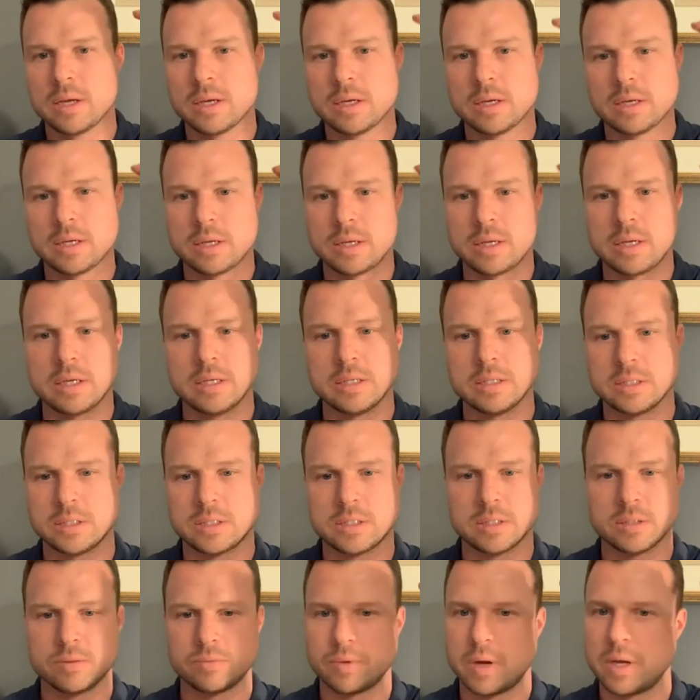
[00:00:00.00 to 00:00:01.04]
is
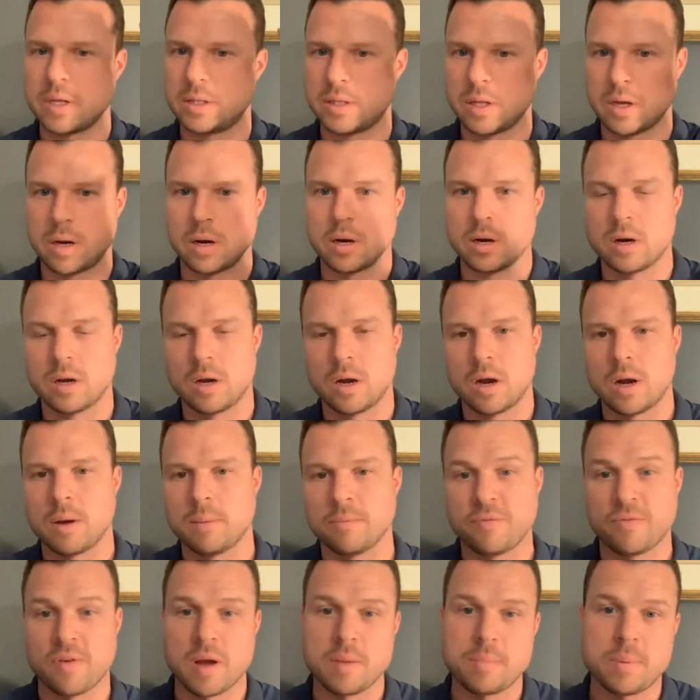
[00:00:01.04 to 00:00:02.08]
right there. Um,
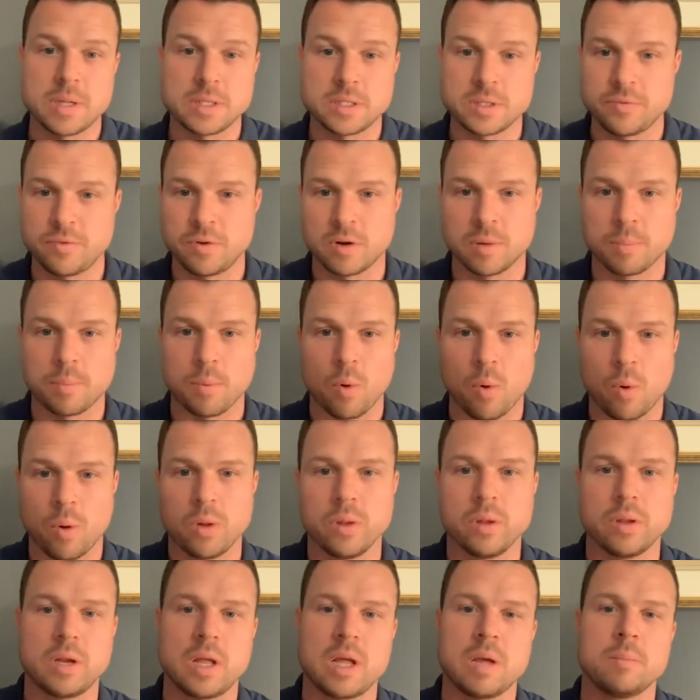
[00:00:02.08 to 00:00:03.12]
Fine Paints of Europe oil
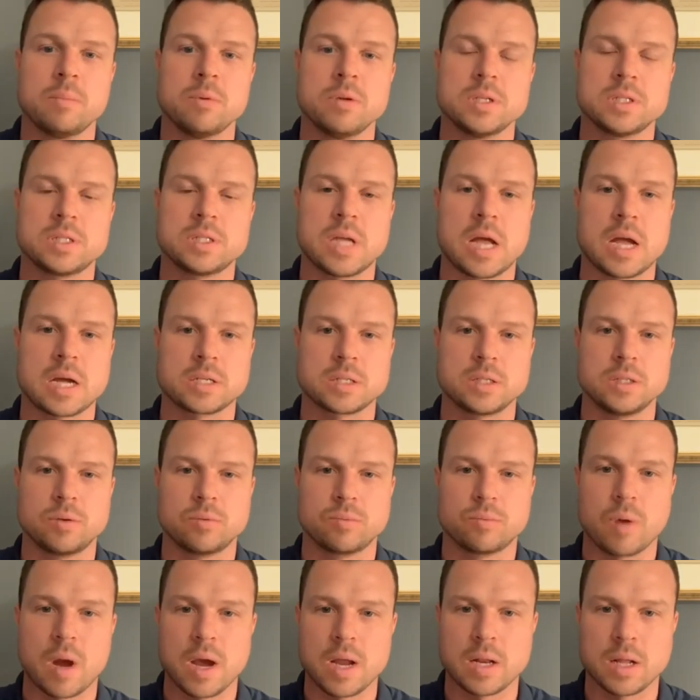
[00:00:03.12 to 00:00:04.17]
enamel is actually
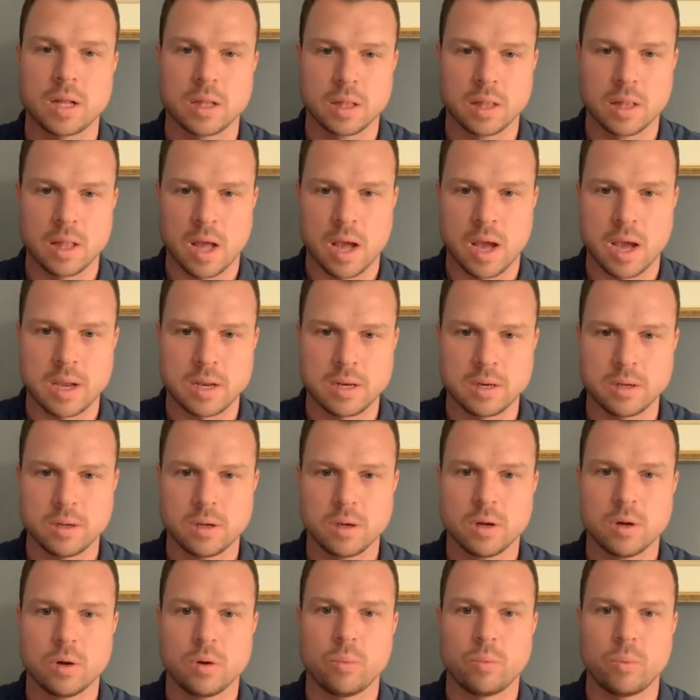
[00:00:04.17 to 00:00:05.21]
right on line
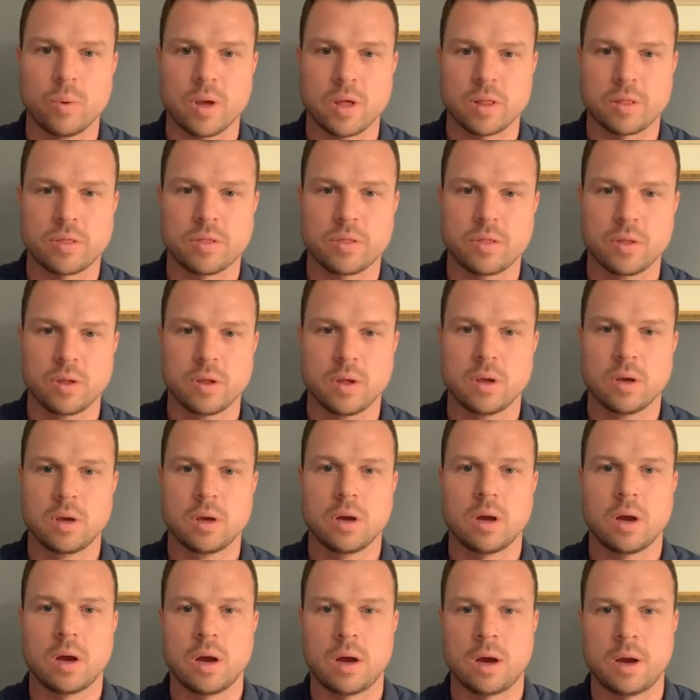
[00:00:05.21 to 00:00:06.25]
with
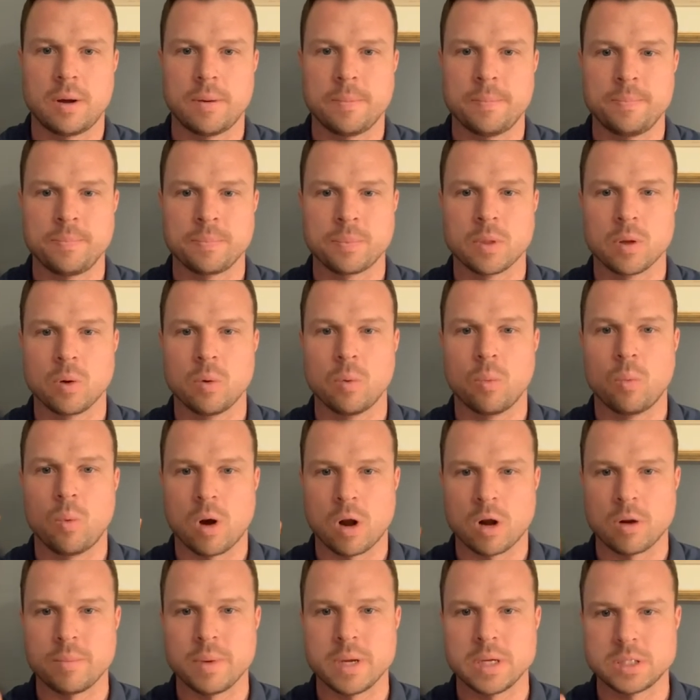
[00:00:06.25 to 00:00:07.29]
um, water
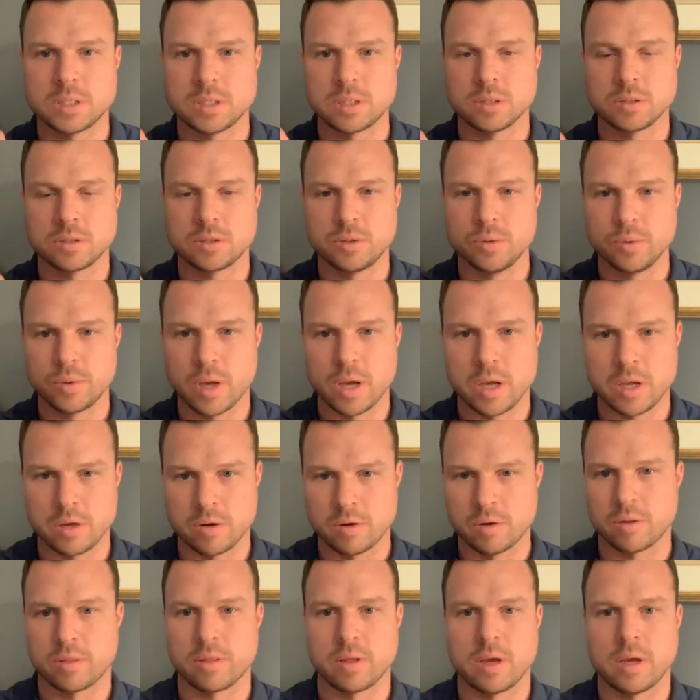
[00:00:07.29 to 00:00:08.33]
based 2K
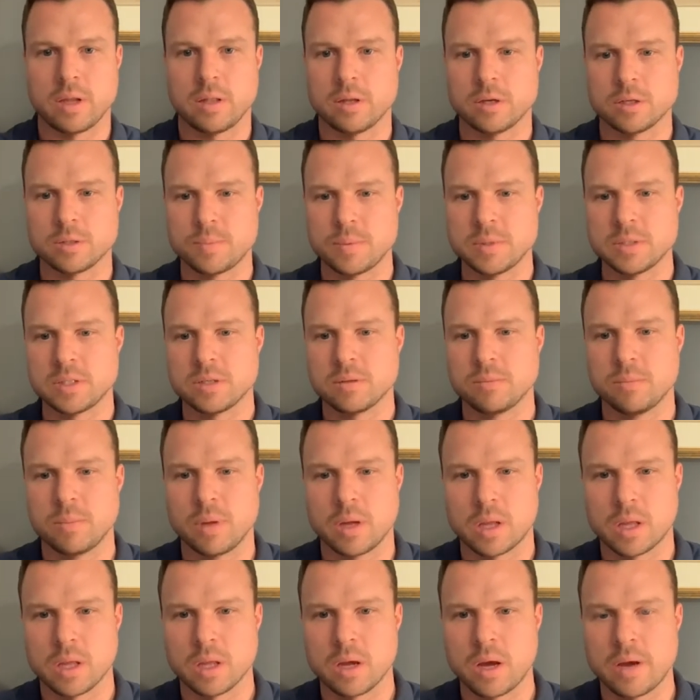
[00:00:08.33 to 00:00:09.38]
urethane. There's been some,
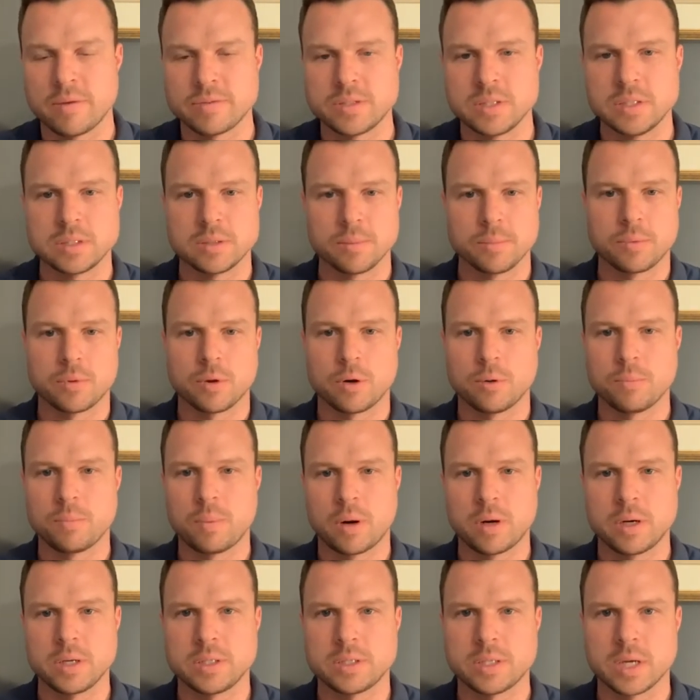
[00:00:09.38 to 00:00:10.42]
like, I've seen some third
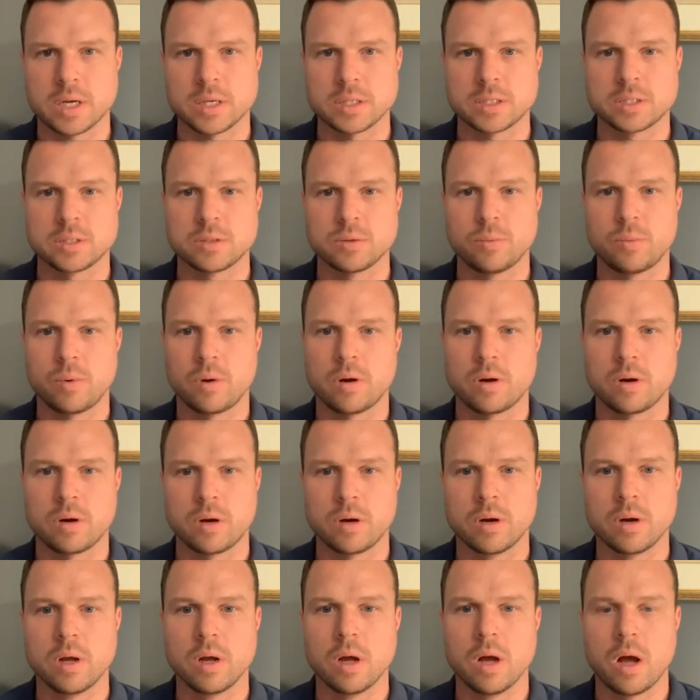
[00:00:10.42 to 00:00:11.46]
party tests where
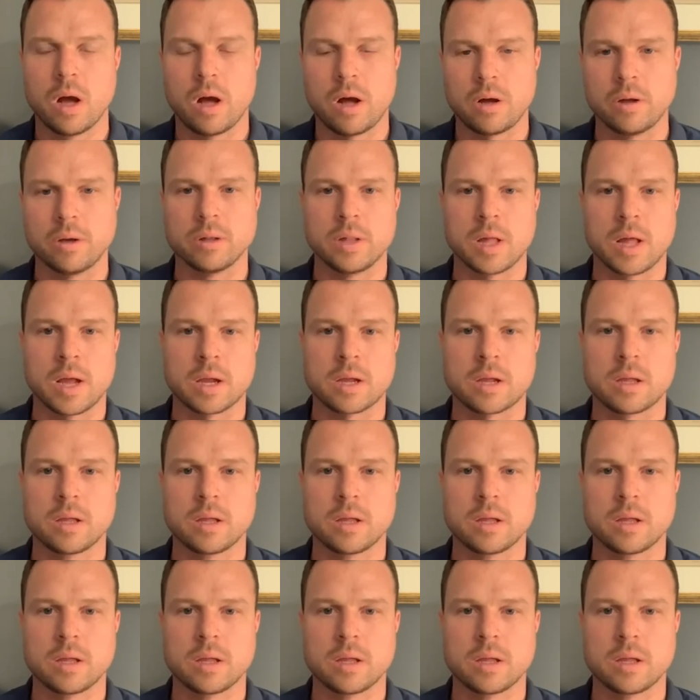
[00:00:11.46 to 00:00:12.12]
Hollandlac,